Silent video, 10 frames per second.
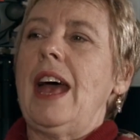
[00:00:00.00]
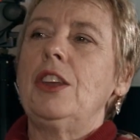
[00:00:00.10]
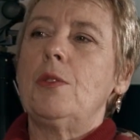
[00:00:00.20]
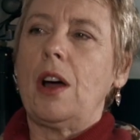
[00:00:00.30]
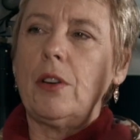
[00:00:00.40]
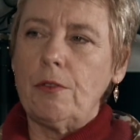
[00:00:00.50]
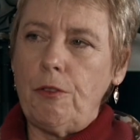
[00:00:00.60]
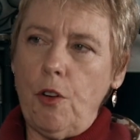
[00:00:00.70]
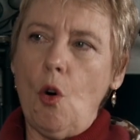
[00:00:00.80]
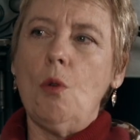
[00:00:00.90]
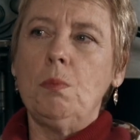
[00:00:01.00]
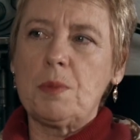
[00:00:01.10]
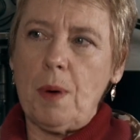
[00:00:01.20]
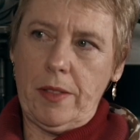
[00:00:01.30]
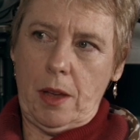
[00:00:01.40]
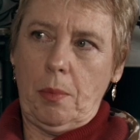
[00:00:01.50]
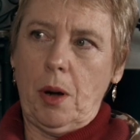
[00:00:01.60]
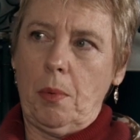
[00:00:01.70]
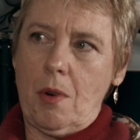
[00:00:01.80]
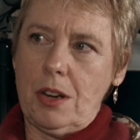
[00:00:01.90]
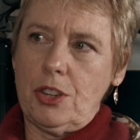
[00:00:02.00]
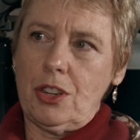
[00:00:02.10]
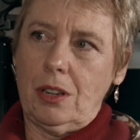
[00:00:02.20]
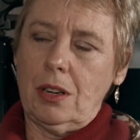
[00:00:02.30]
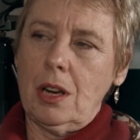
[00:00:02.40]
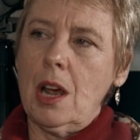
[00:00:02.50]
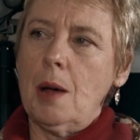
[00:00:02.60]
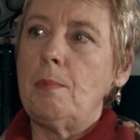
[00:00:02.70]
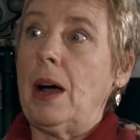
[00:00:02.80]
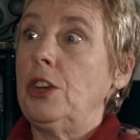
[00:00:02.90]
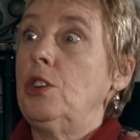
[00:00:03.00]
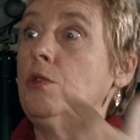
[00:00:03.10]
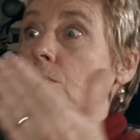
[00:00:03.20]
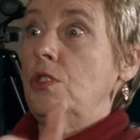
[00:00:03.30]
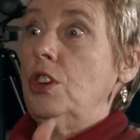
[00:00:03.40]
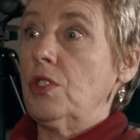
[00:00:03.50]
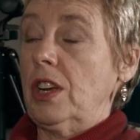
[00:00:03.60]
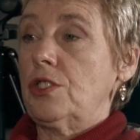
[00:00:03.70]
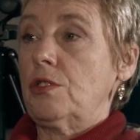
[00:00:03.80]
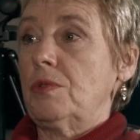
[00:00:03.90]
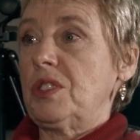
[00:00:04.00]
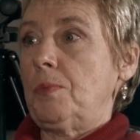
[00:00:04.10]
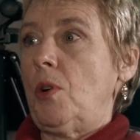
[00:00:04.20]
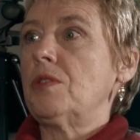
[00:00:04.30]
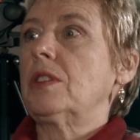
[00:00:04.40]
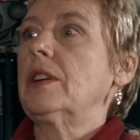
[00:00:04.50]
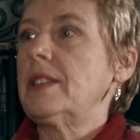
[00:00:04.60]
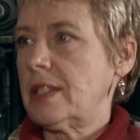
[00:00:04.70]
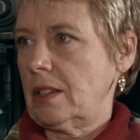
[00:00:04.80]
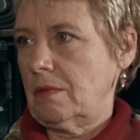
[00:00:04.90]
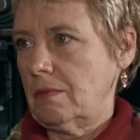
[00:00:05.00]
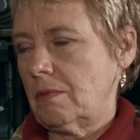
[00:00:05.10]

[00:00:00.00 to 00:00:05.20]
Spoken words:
And you are informed by that preparation, but you need to respond and listen.